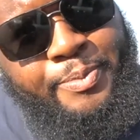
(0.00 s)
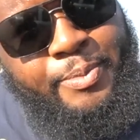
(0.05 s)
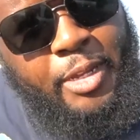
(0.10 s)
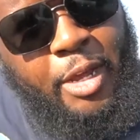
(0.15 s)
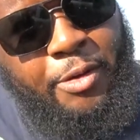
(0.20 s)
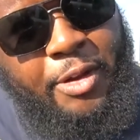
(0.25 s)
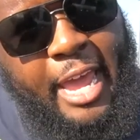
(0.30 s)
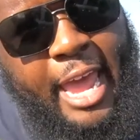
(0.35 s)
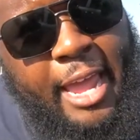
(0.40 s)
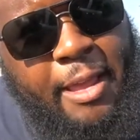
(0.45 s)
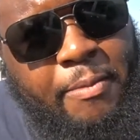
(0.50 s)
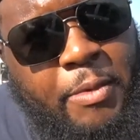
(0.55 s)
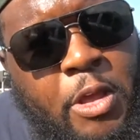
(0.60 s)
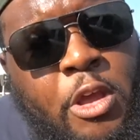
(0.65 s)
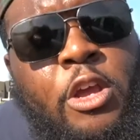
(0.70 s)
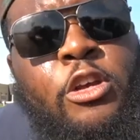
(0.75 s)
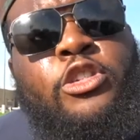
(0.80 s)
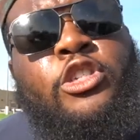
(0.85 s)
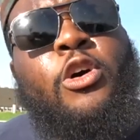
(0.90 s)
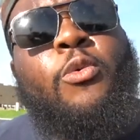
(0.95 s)
Okay.
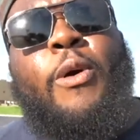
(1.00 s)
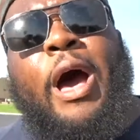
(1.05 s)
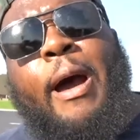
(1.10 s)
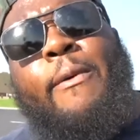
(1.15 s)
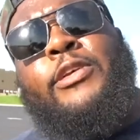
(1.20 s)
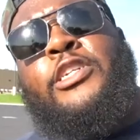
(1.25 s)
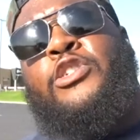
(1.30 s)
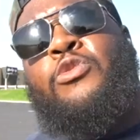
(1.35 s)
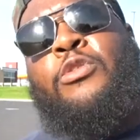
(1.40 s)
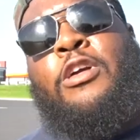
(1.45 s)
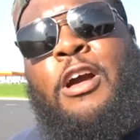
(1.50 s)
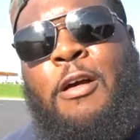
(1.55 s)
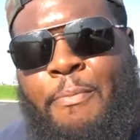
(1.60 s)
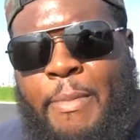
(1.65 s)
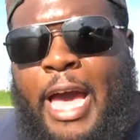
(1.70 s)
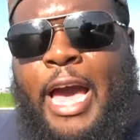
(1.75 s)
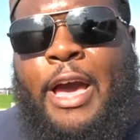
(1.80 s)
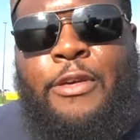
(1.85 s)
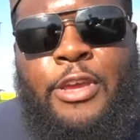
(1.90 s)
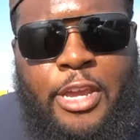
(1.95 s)
So why would you
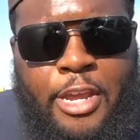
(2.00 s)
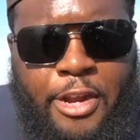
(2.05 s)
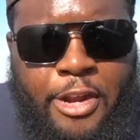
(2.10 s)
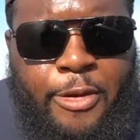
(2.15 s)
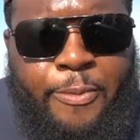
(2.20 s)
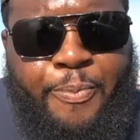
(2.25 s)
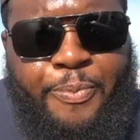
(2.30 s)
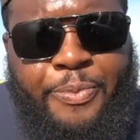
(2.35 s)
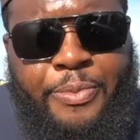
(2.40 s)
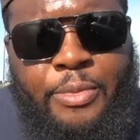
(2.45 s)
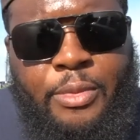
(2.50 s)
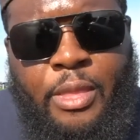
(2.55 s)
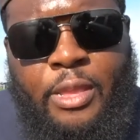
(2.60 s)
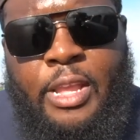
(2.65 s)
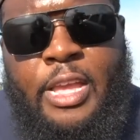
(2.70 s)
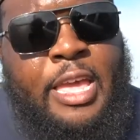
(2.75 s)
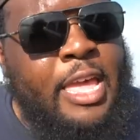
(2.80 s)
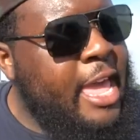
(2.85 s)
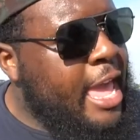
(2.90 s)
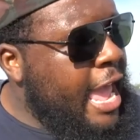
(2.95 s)
come out here
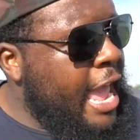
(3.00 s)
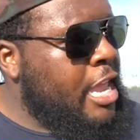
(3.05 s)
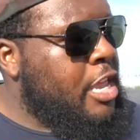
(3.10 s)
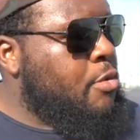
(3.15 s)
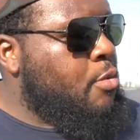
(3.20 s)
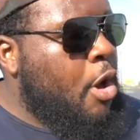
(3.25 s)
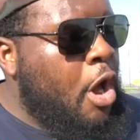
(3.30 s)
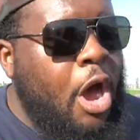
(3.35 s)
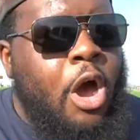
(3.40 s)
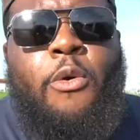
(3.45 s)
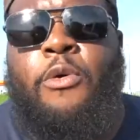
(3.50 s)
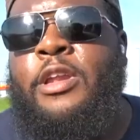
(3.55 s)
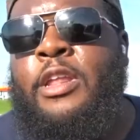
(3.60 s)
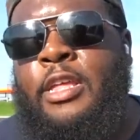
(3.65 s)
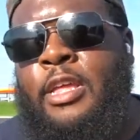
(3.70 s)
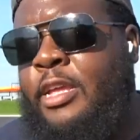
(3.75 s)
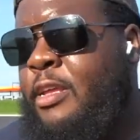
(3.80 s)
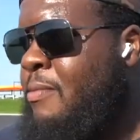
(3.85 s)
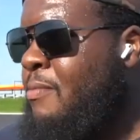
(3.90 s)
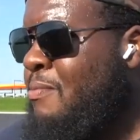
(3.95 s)
and you
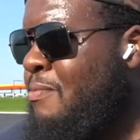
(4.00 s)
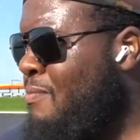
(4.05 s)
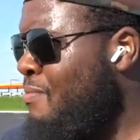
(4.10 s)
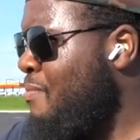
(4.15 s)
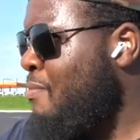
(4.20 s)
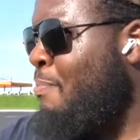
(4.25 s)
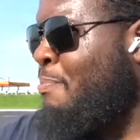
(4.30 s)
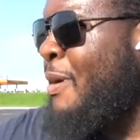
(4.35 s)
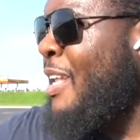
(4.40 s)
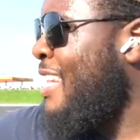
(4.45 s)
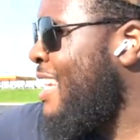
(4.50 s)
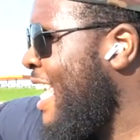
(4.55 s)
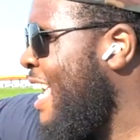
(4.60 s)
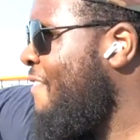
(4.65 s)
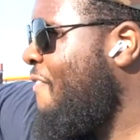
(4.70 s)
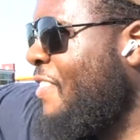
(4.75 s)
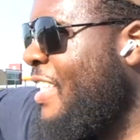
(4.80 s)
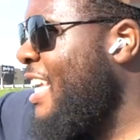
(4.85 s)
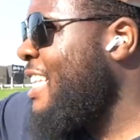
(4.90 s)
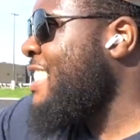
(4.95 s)
already
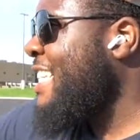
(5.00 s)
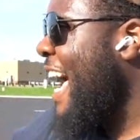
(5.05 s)
beneath these